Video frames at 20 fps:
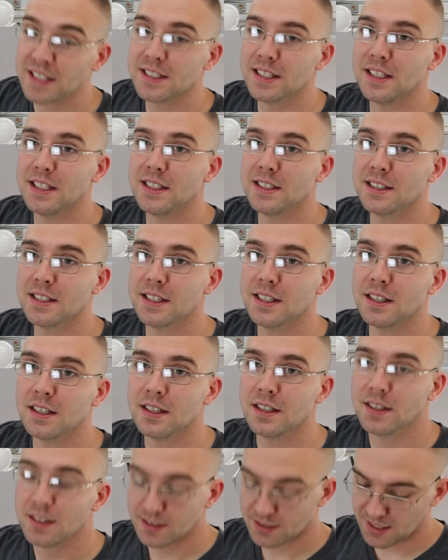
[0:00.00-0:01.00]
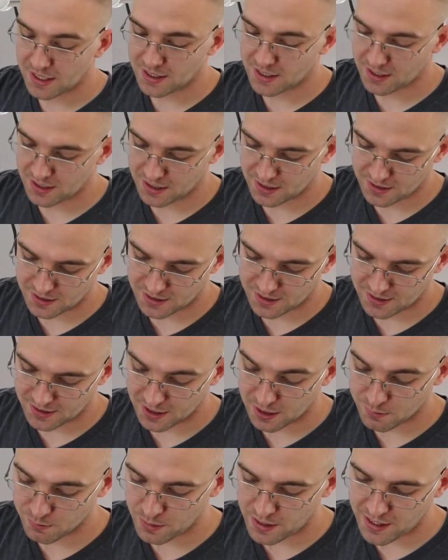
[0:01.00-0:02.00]
these said that this is a
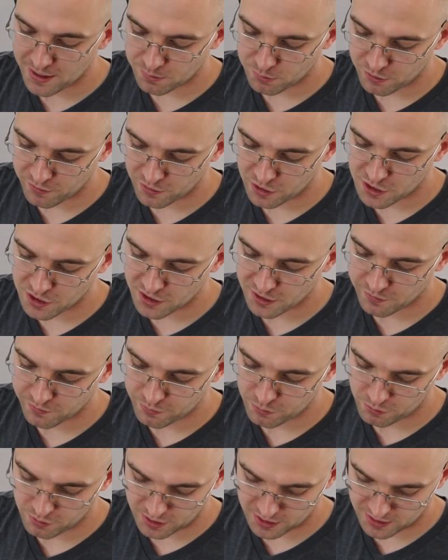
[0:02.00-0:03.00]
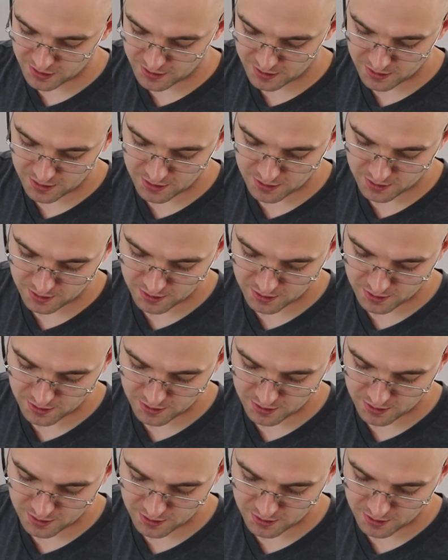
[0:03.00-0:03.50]
compatible version for this